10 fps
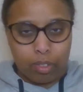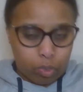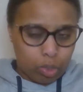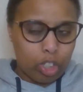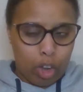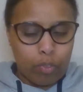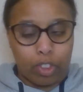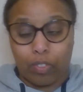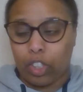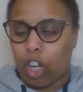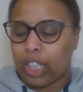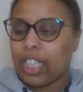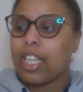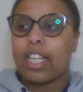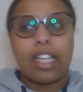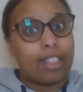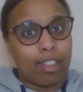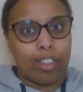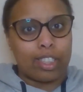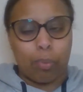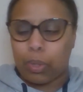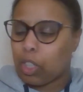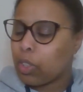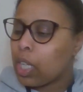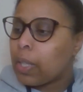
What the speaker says: of, you know, for the finale, the last episode.